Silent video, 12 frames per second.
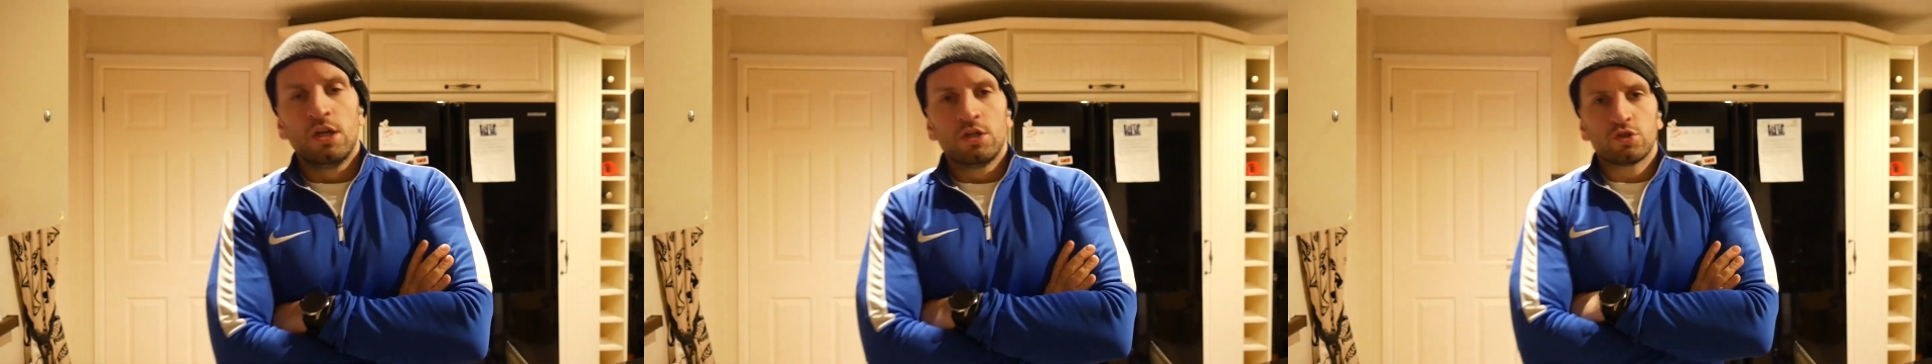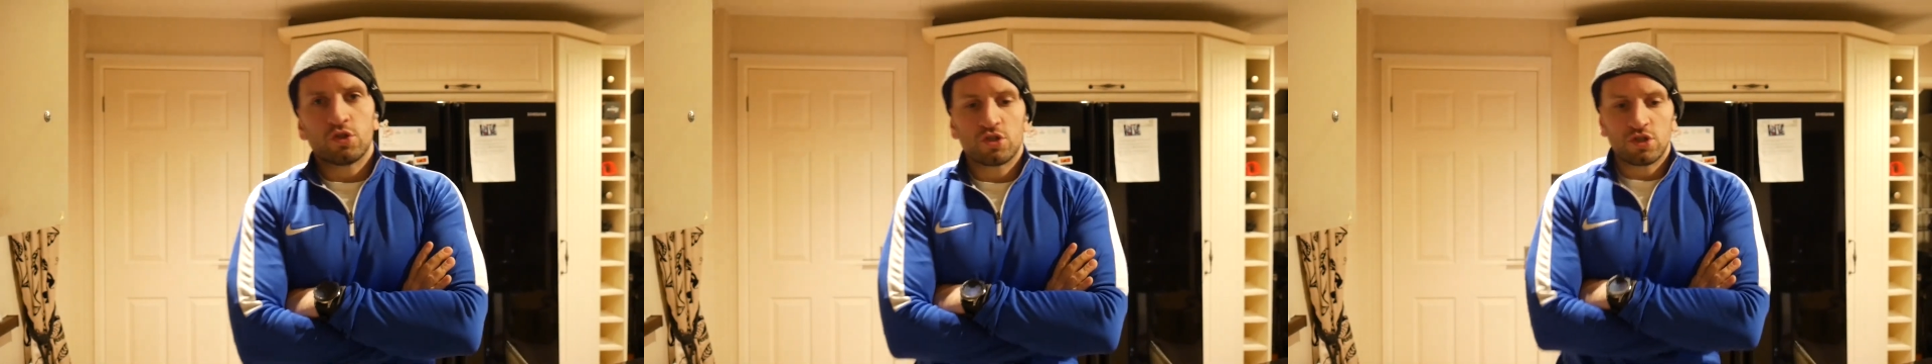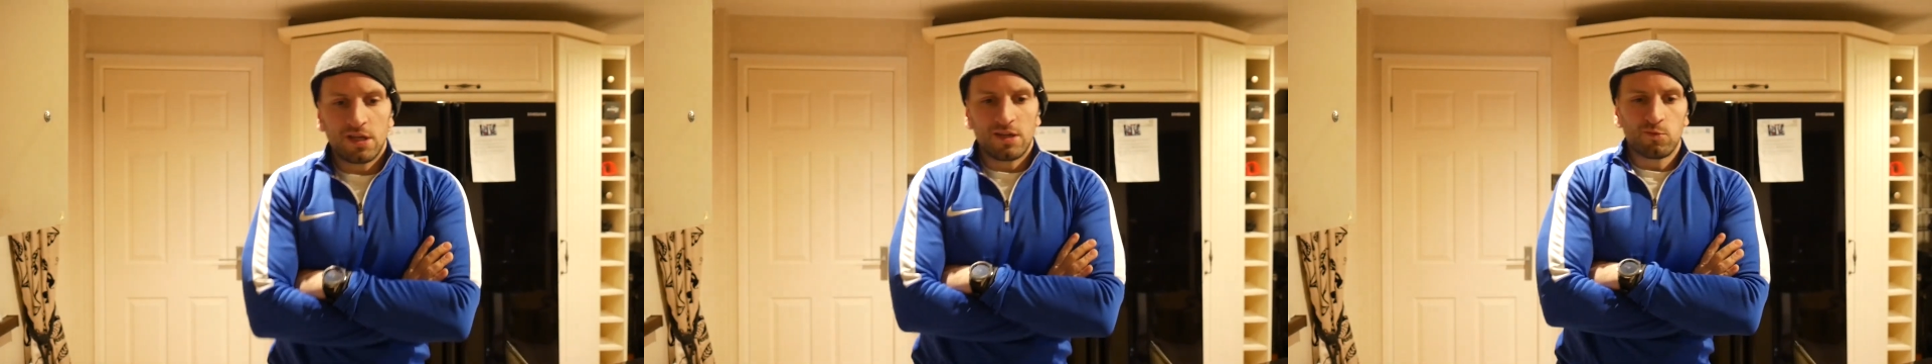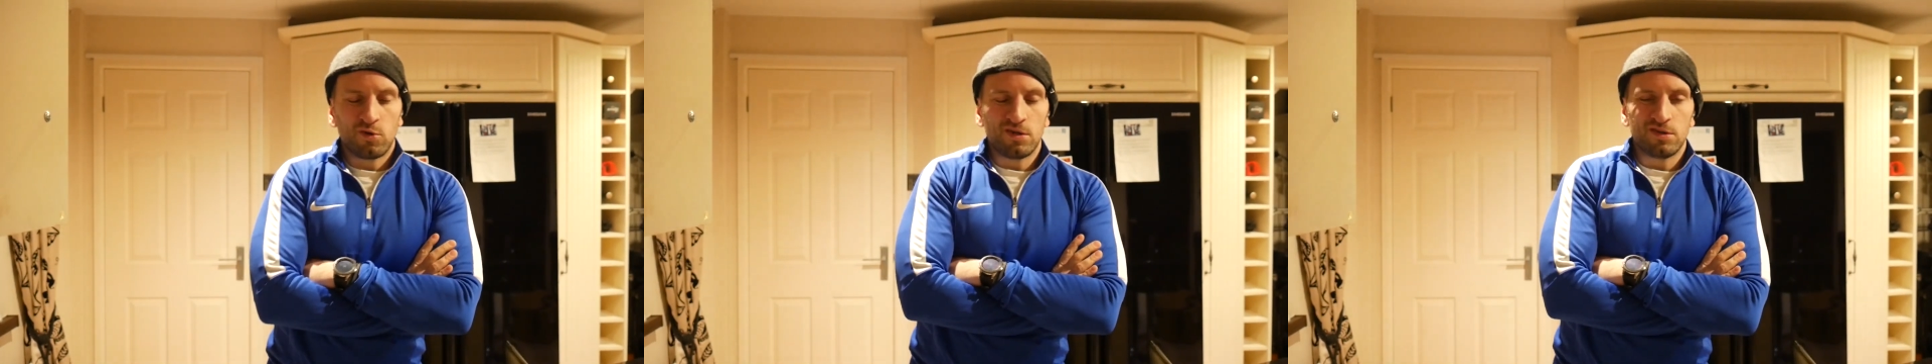just
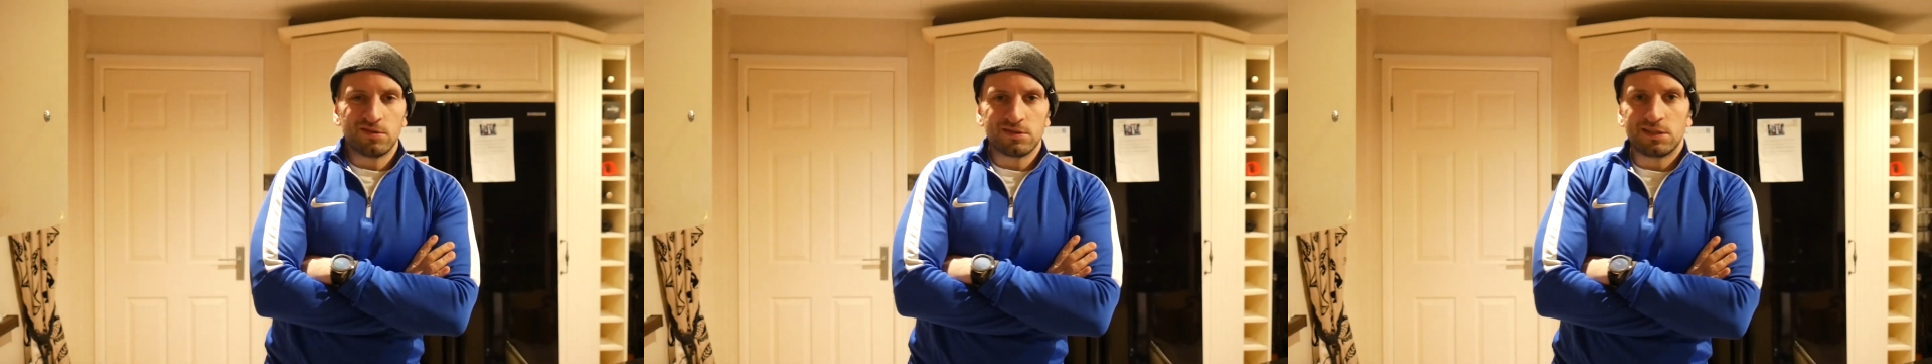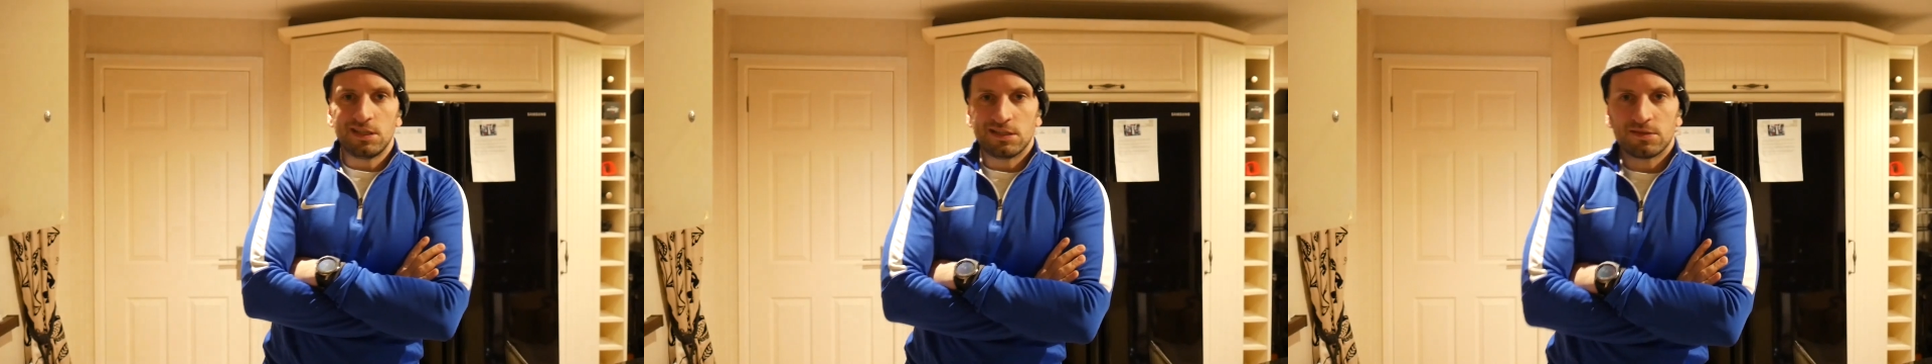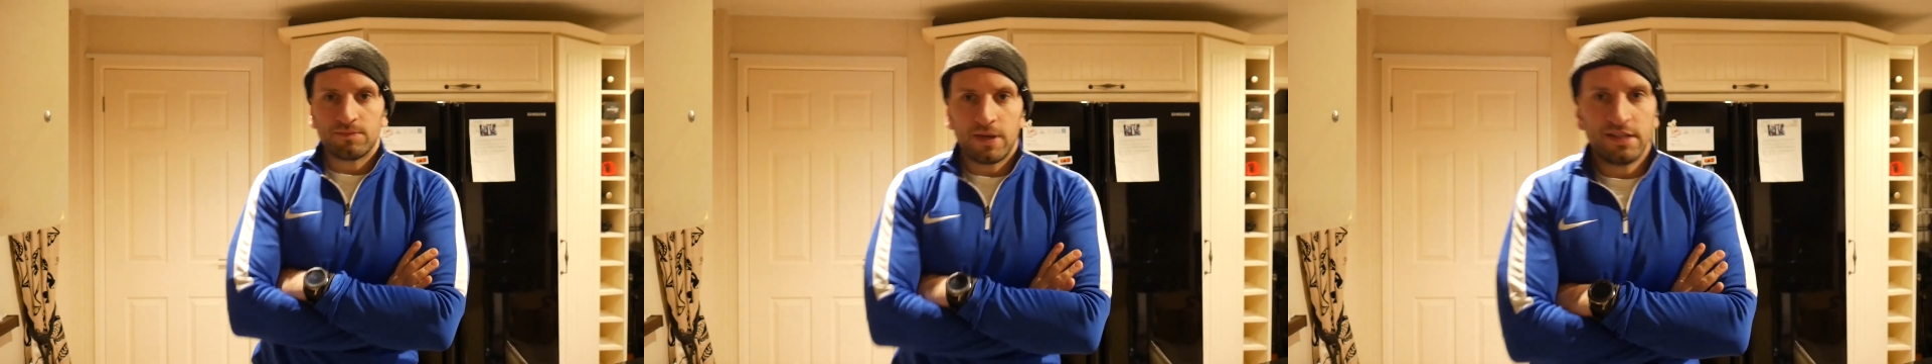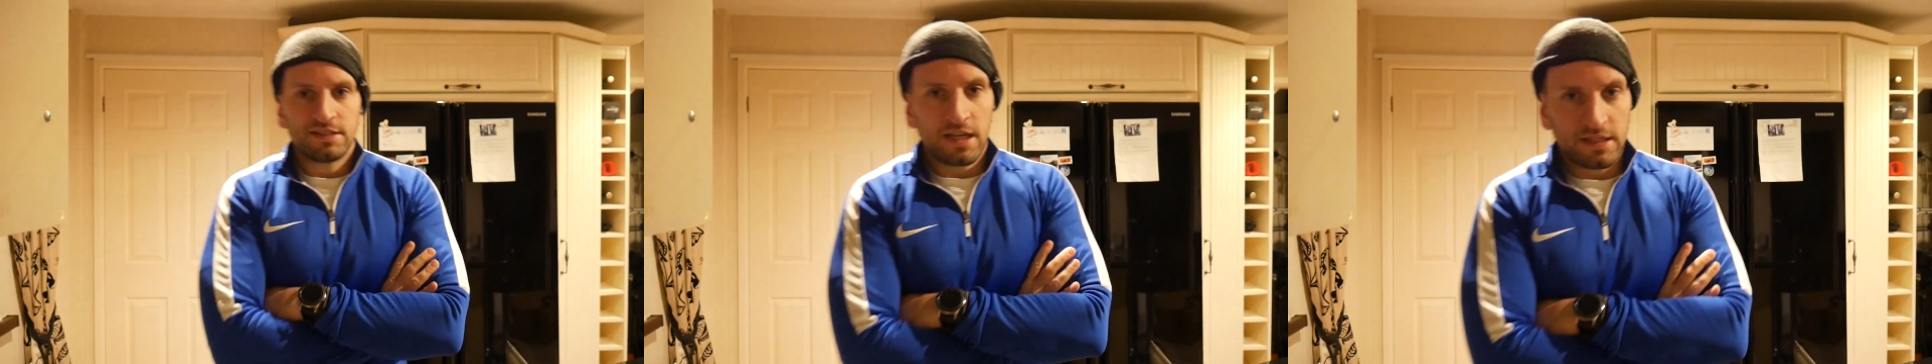seeing what decent
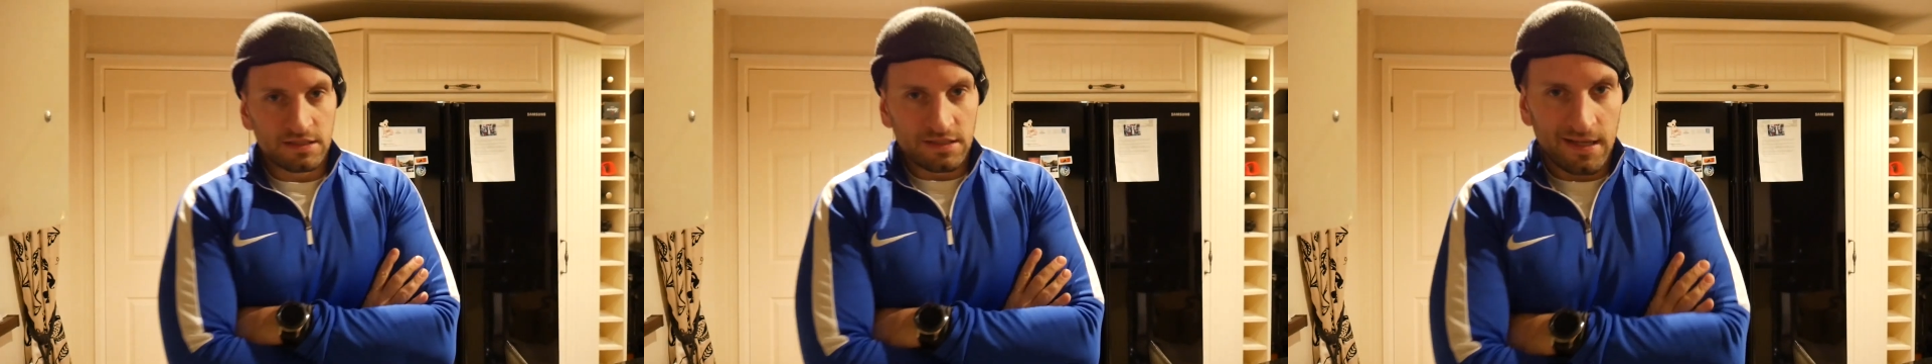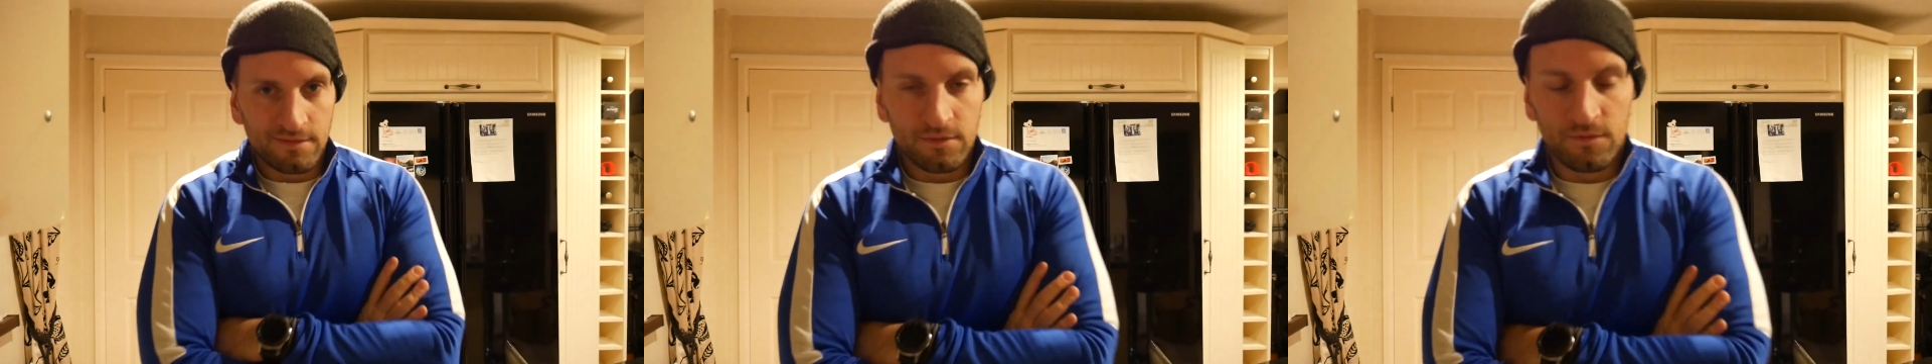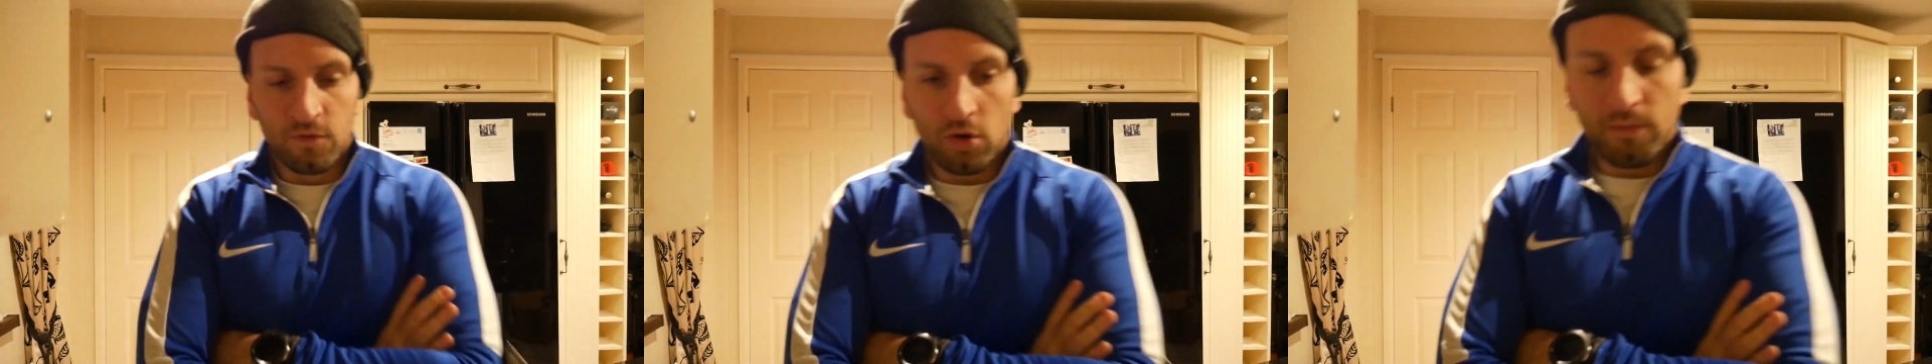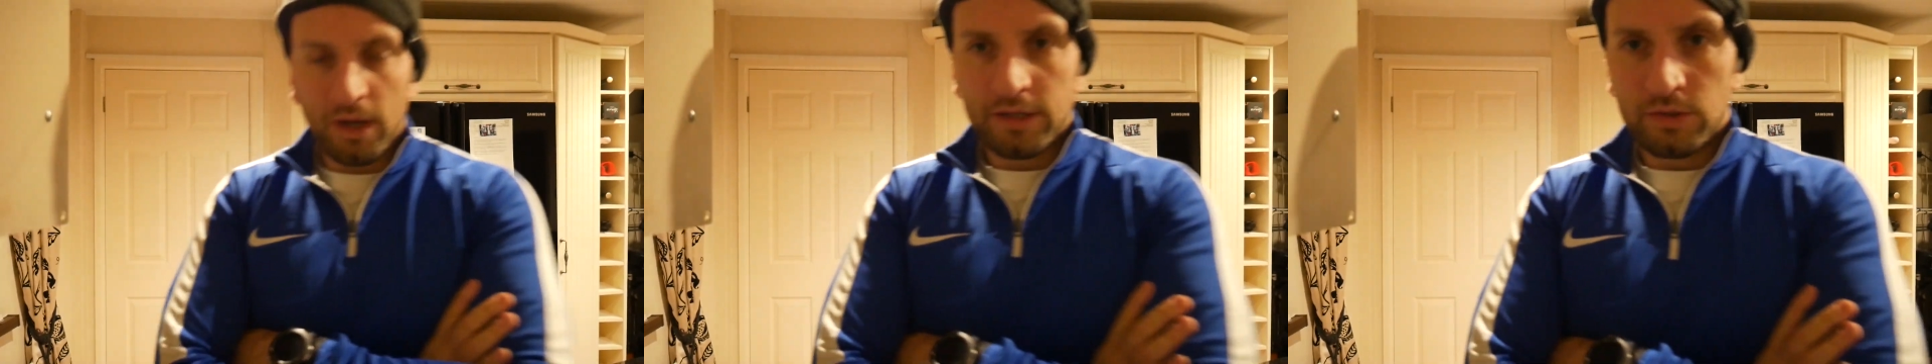pace I can set for 4
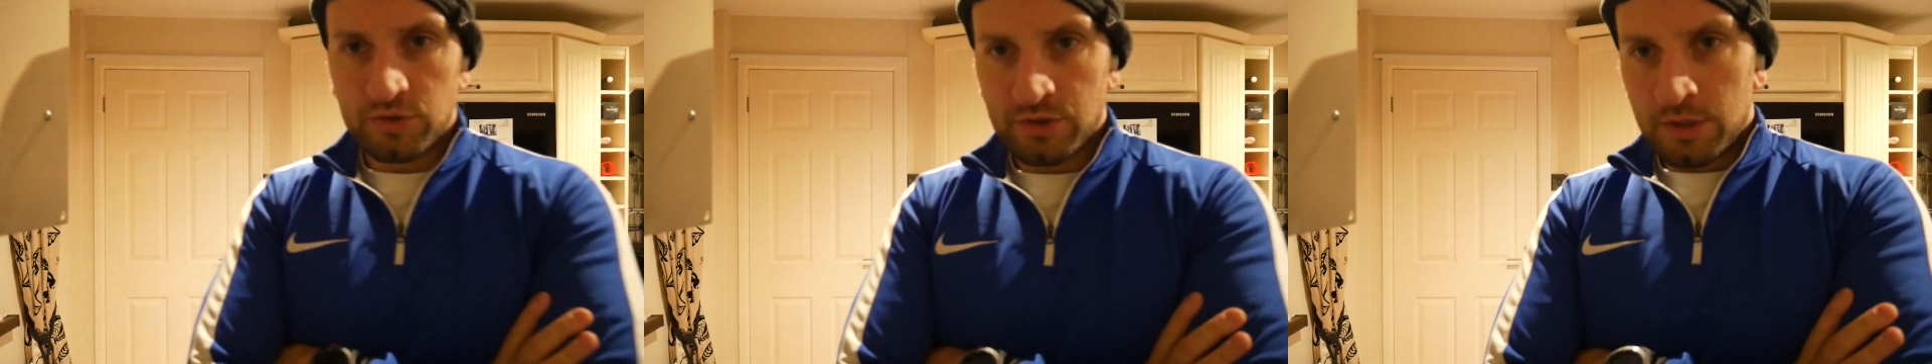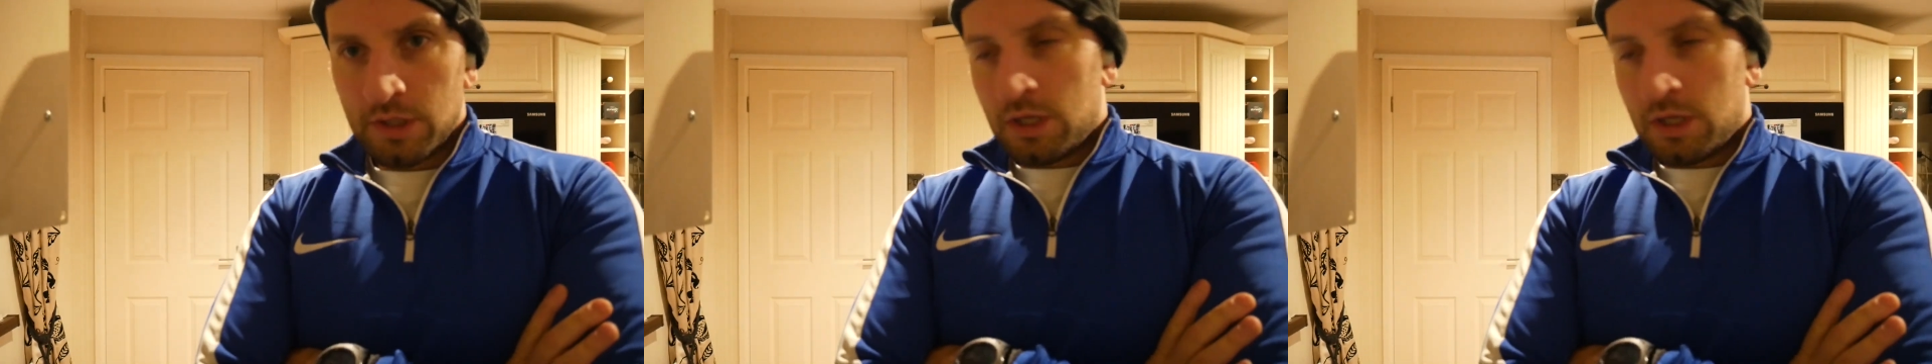miles.